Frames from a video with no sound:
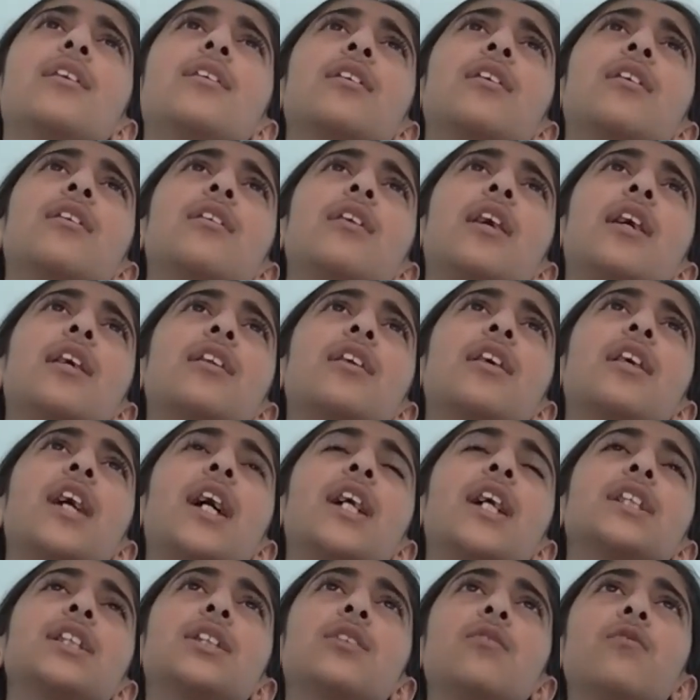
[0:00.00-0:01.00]
like to
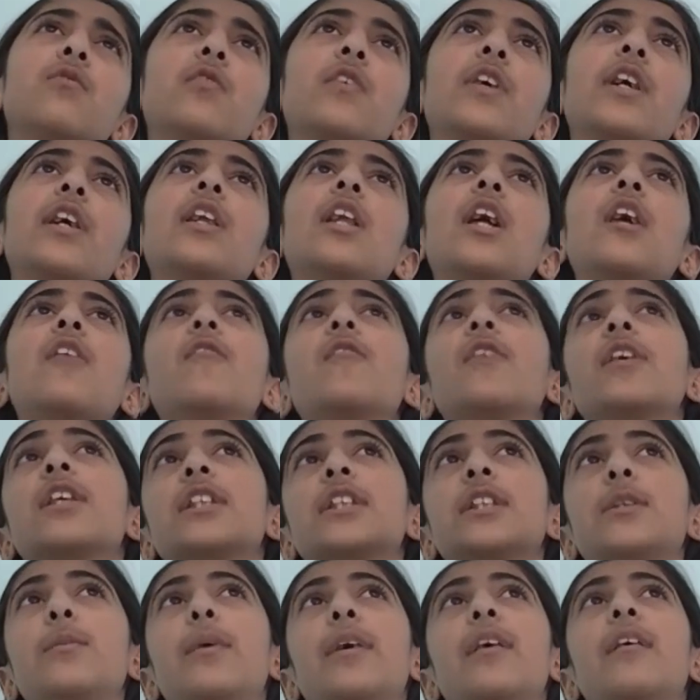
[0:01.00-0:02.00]
get some real life
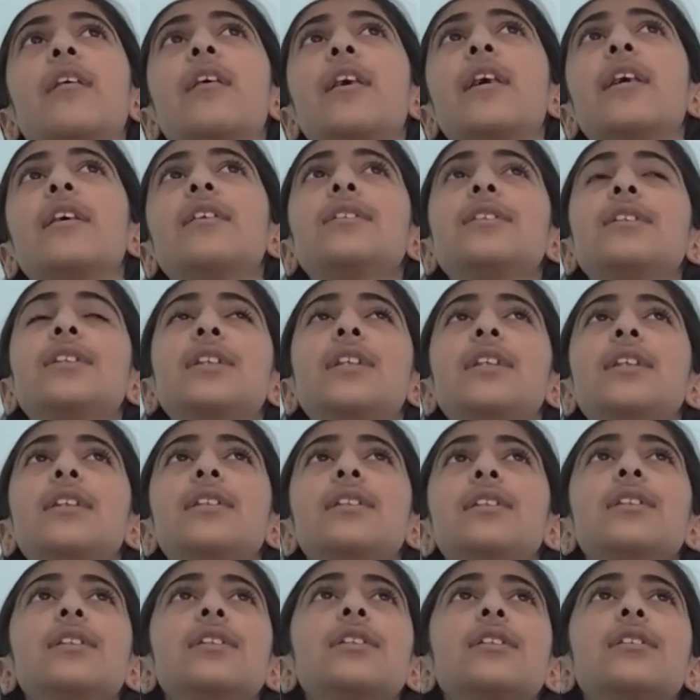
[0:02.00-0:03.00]

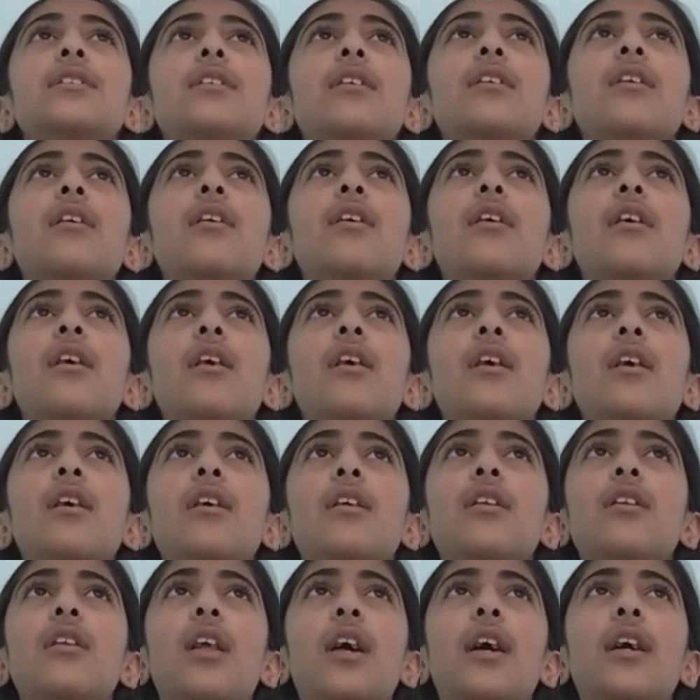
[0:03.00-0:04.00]
experiences.
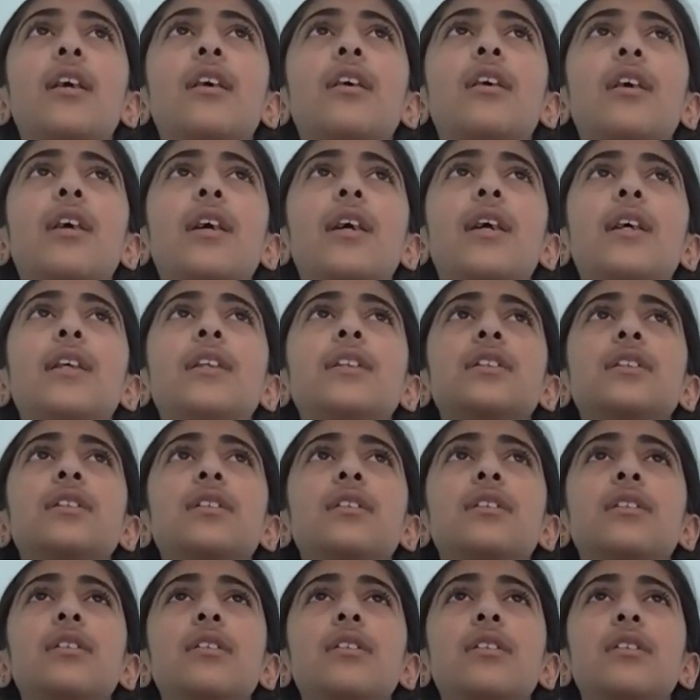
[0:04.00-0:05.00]
Like in
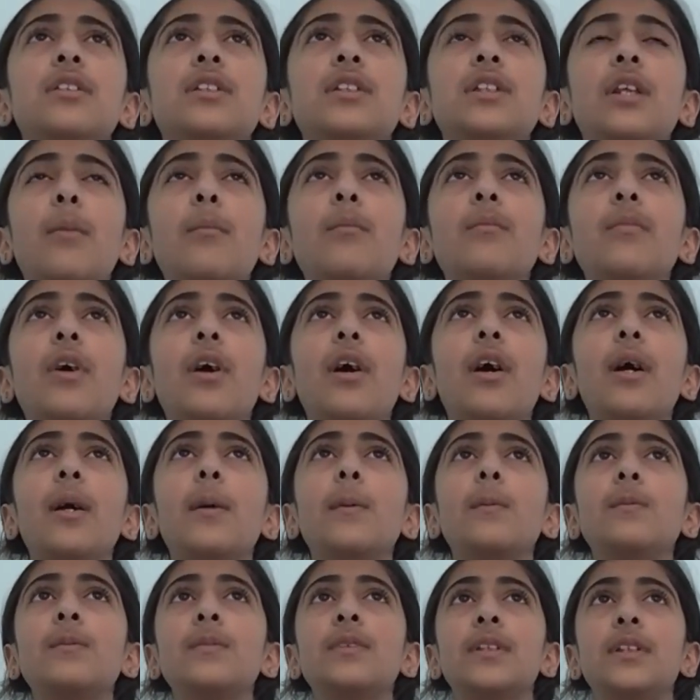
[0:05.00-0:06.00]

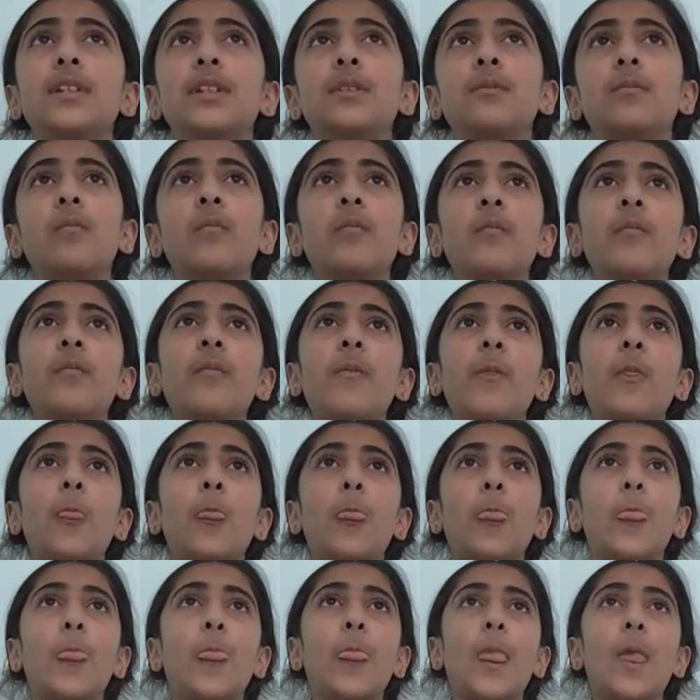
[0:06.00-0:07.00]
sometimes
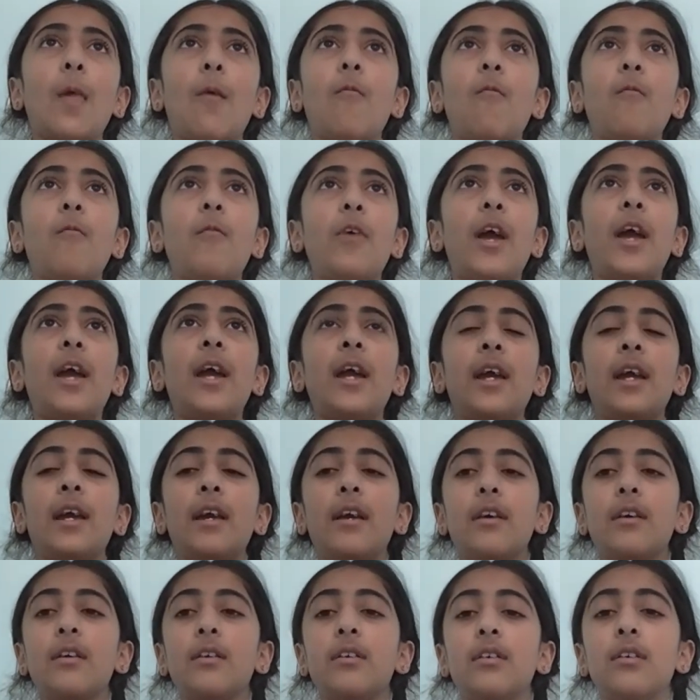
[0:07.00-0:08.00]
they
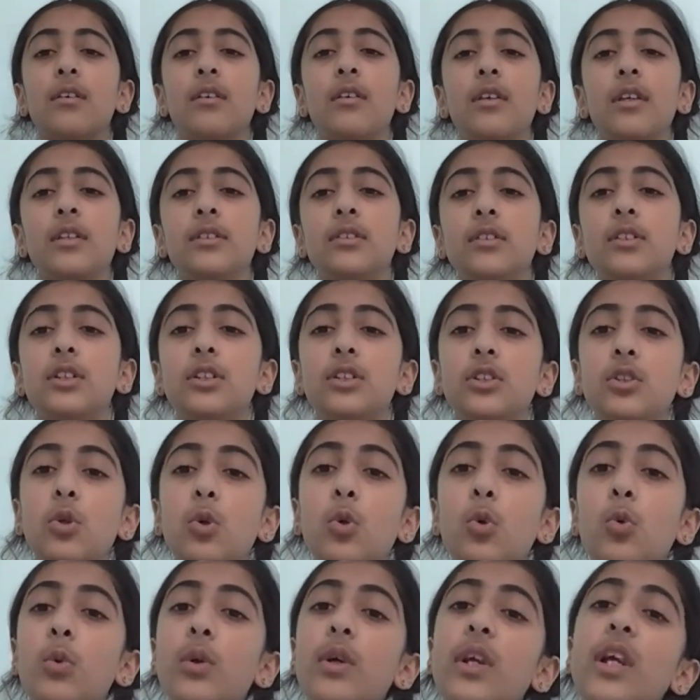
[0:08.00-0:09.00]
in
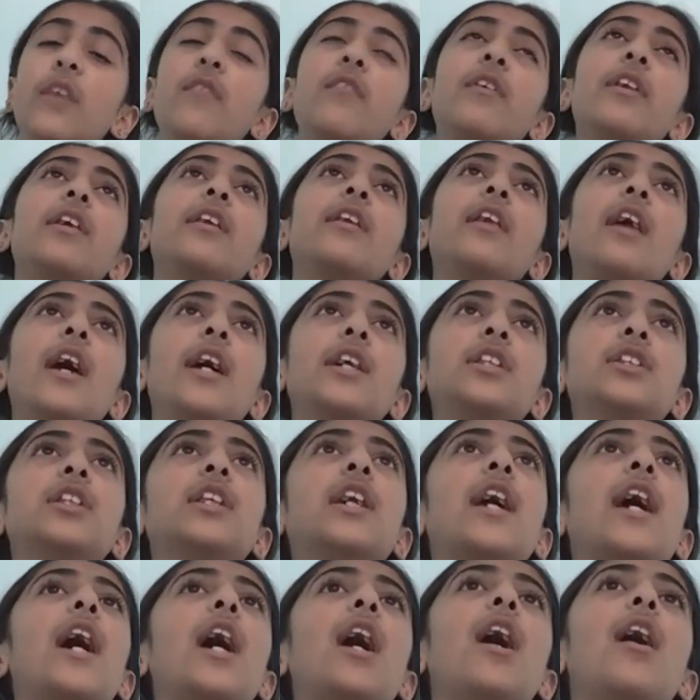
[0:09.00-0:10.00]
school, even in
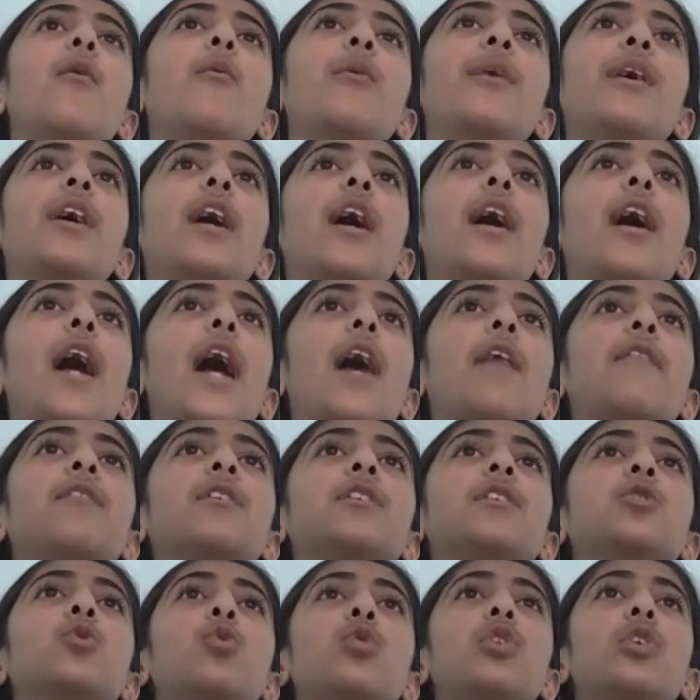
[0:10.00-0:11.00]
Educare, we have to
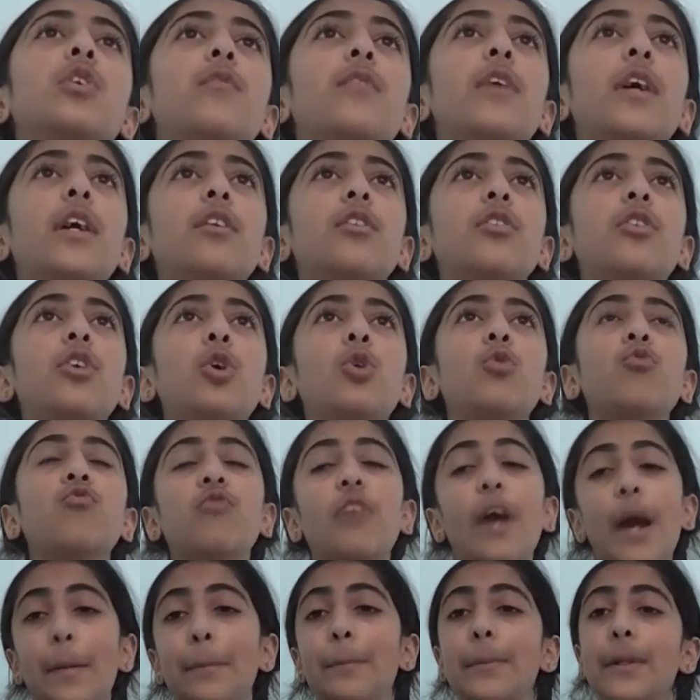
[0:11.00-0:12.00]
sort of like do
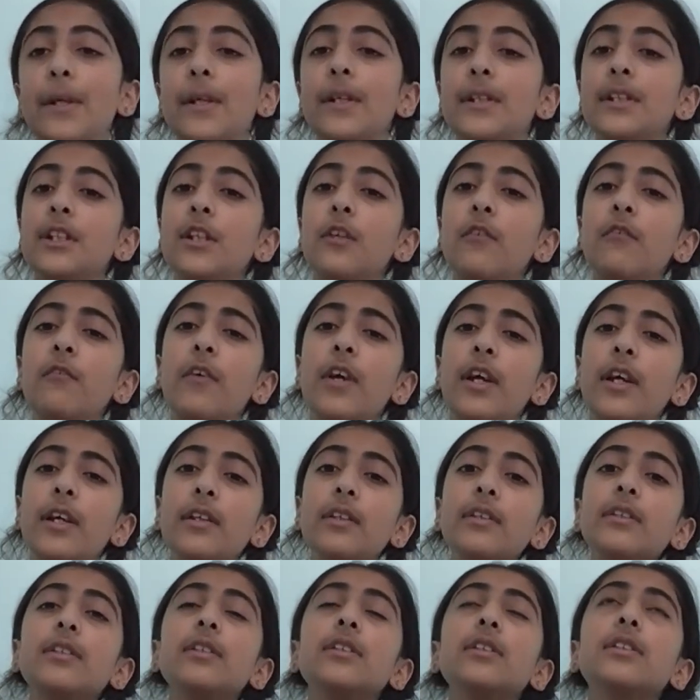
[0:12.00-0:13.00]
replicas of
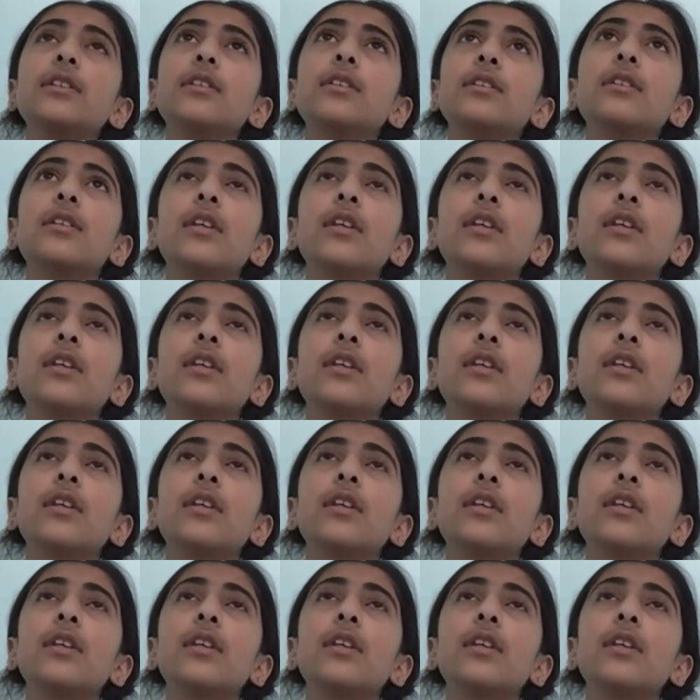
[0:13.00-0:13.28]
things.